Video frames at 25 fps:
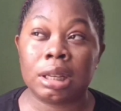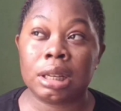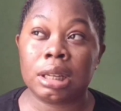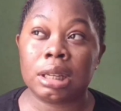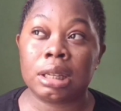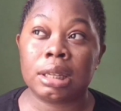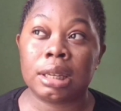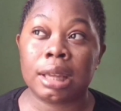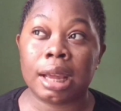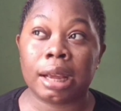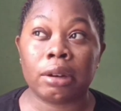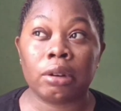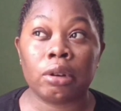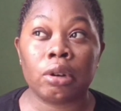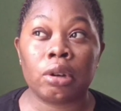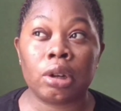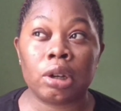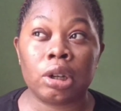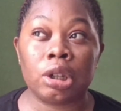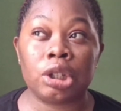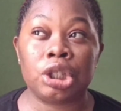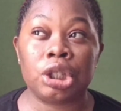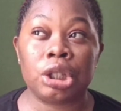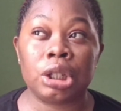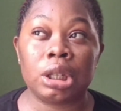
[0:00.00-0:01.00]
the
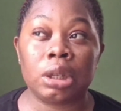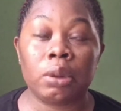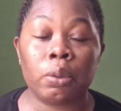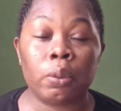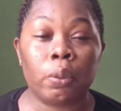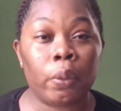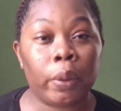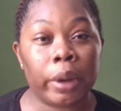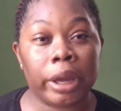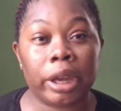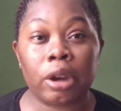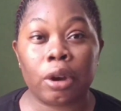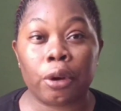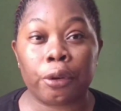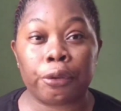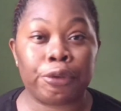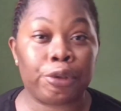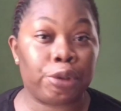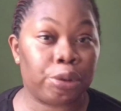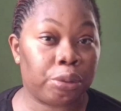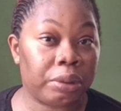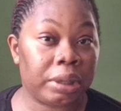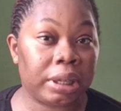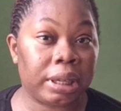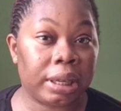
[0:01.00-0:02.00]
technology way
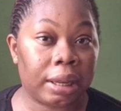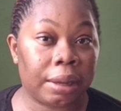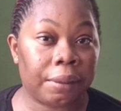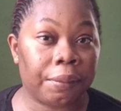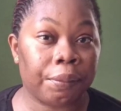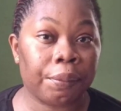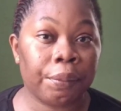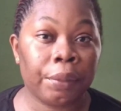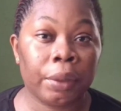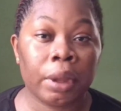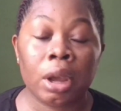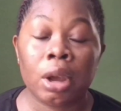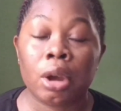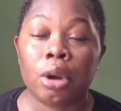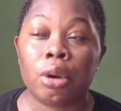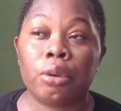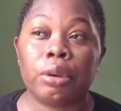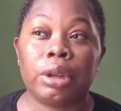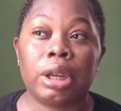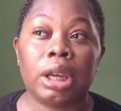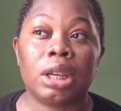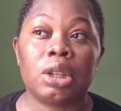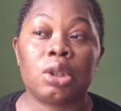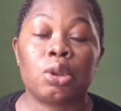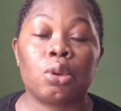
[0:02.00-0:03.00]
of doing them.
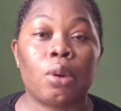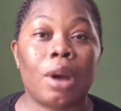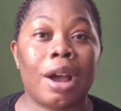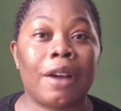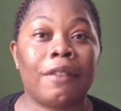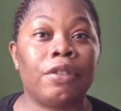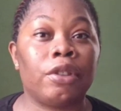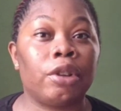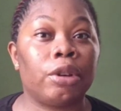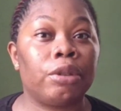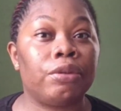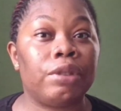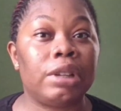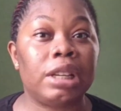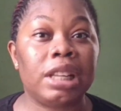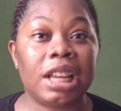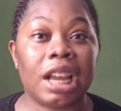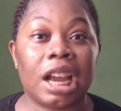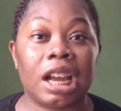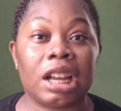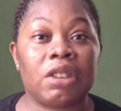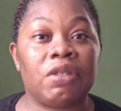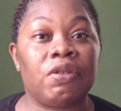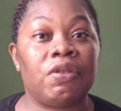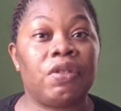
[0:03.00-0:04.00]
Okay, so I've not
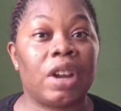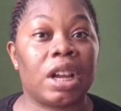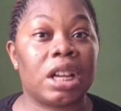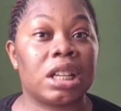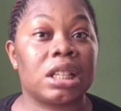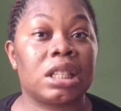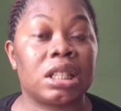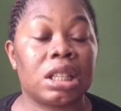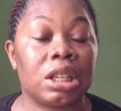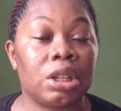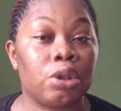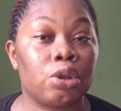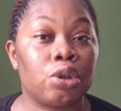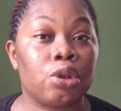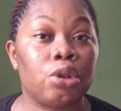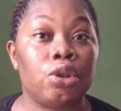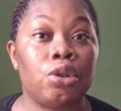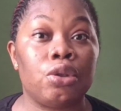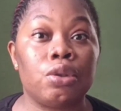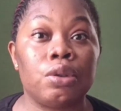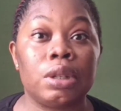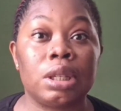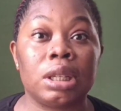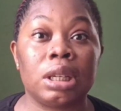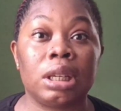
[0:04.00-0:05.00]
really advanced into
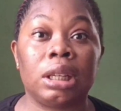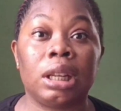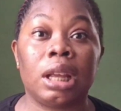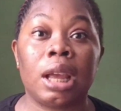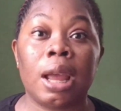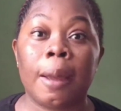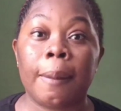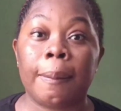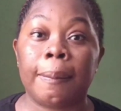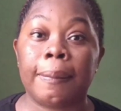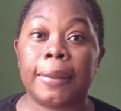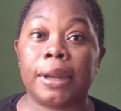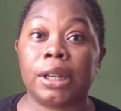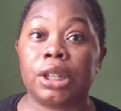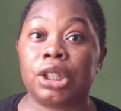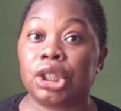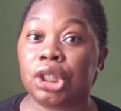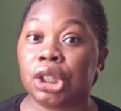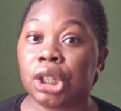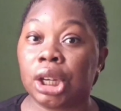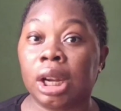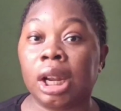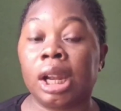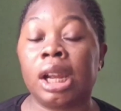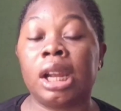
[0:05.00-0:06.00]
using
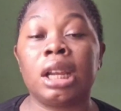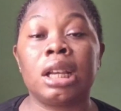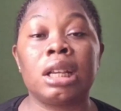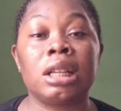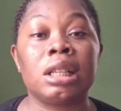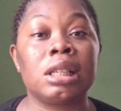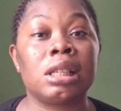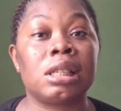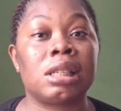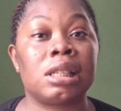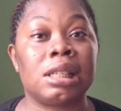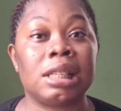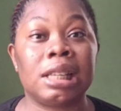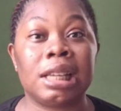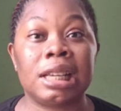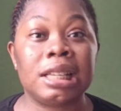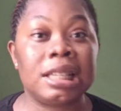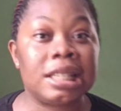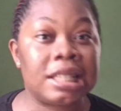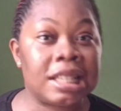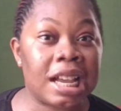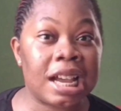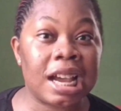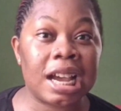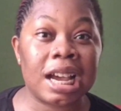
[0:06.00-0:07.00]
machines,
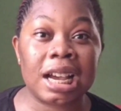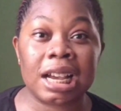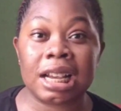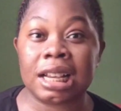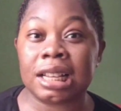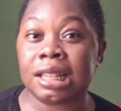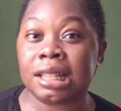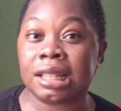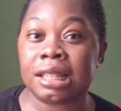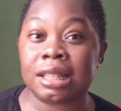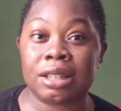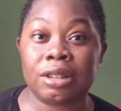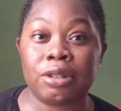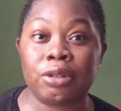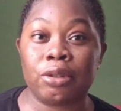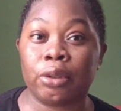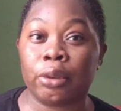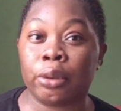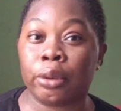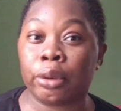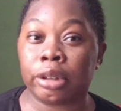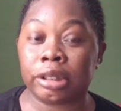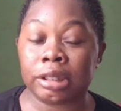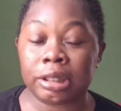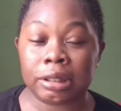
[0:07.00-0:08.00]
lasers, you
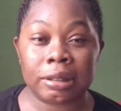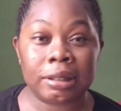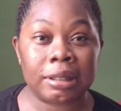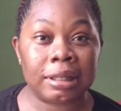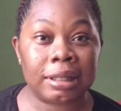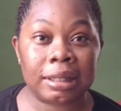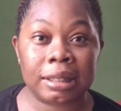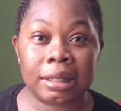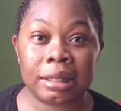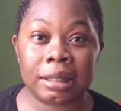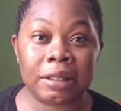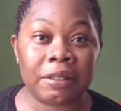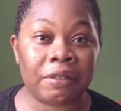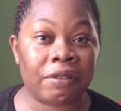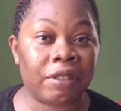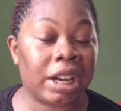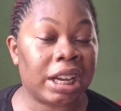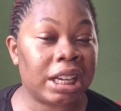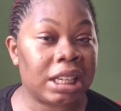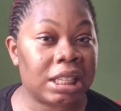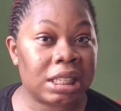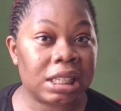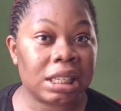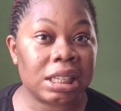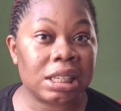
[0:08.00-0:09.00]
know, all those
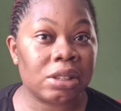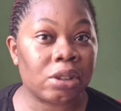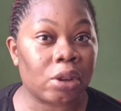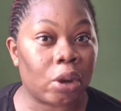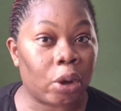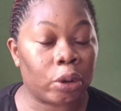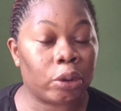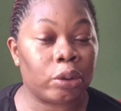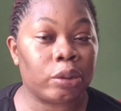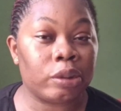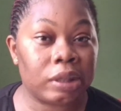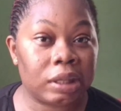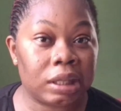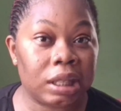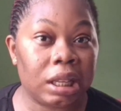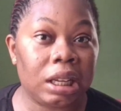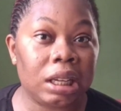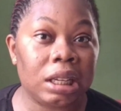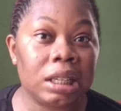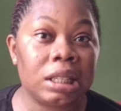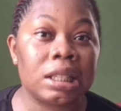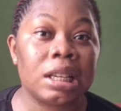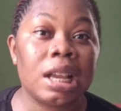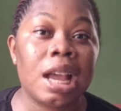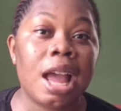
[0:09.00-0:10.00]
devices, all those
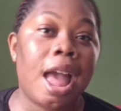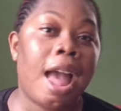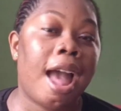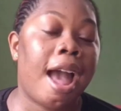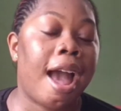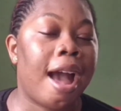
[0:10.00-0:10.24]
things.